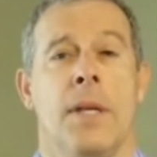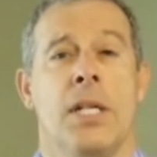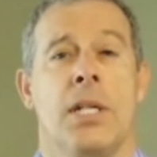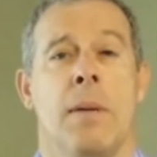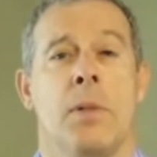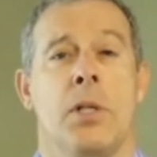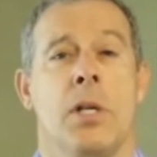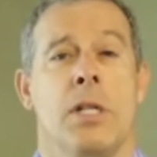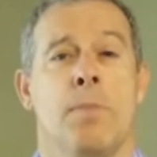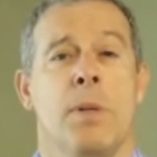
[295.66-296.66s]
This seems
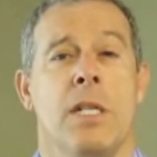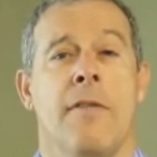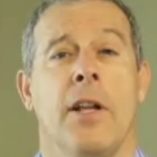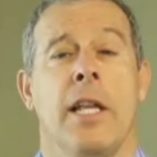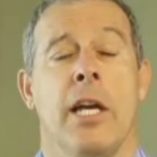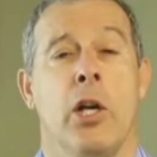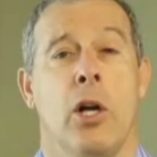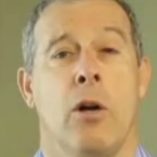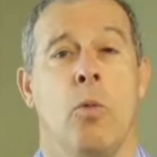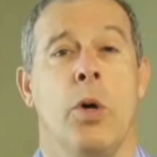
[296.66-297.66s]
to specifically
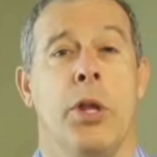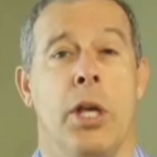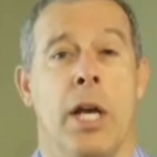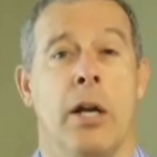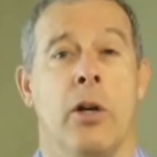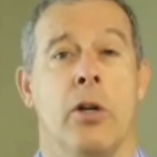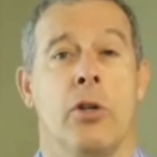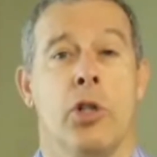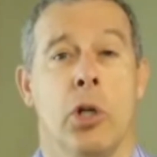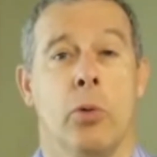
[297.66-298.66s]
occur with
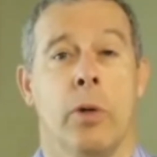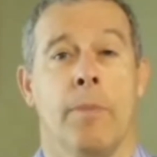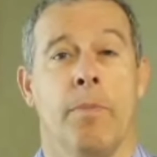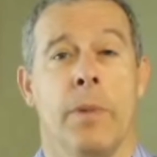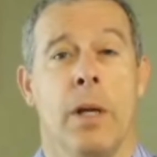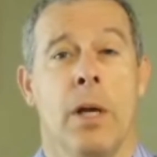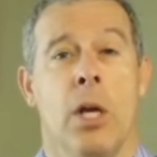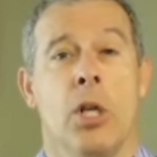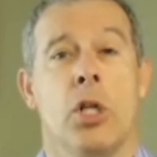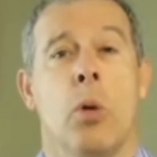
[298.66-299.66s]
younger children.
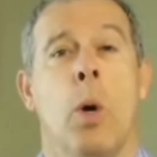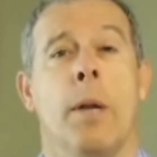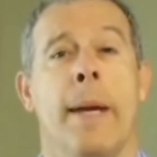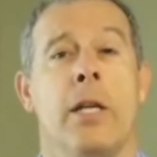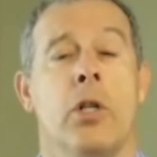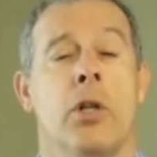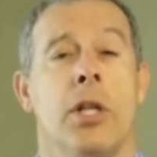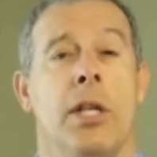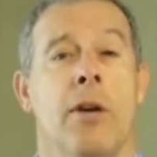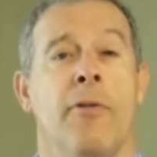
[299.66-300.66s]
So you want to make sure
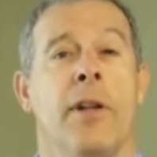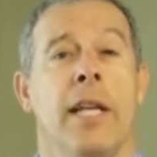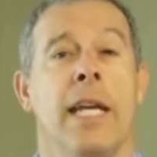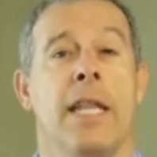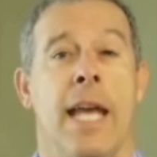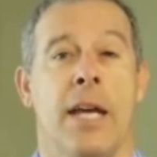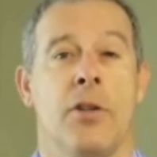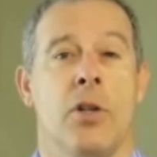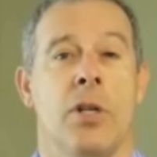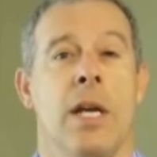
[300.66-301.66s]
that they're filling in the
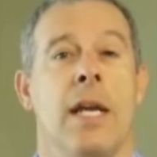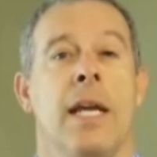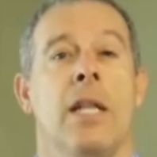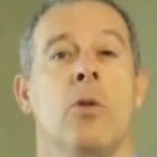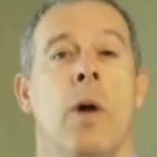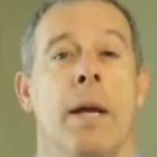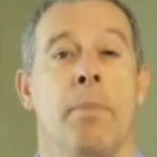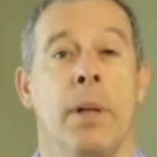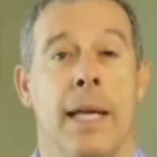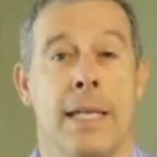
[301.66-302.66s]
answers in the right
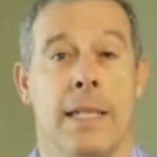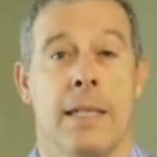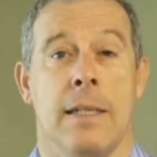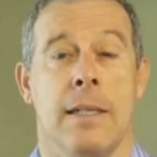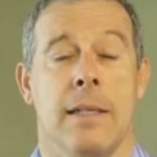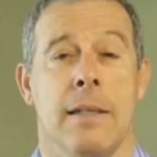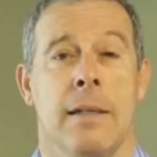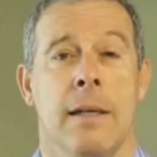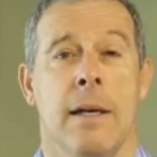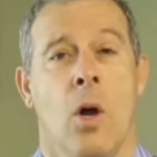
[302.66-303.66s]
places.
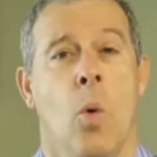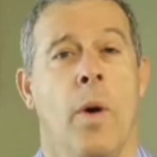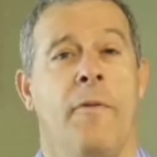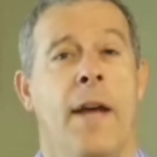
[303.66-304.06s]
When